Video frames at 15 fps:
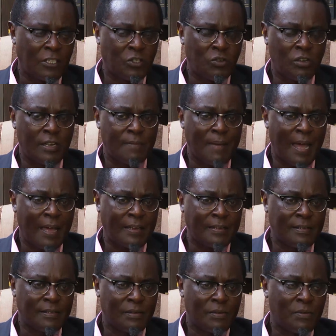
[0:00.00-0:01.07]
took a
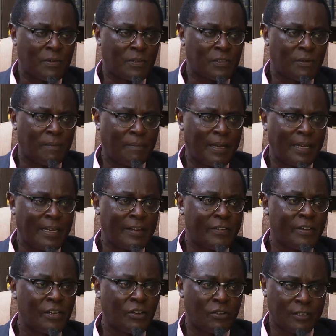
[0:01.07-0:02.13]
man who was completely
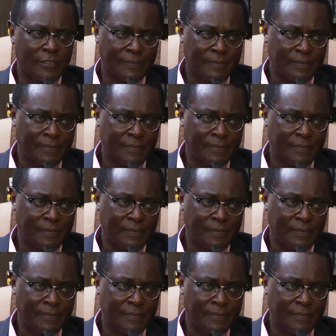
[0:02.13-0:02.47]
greenhorn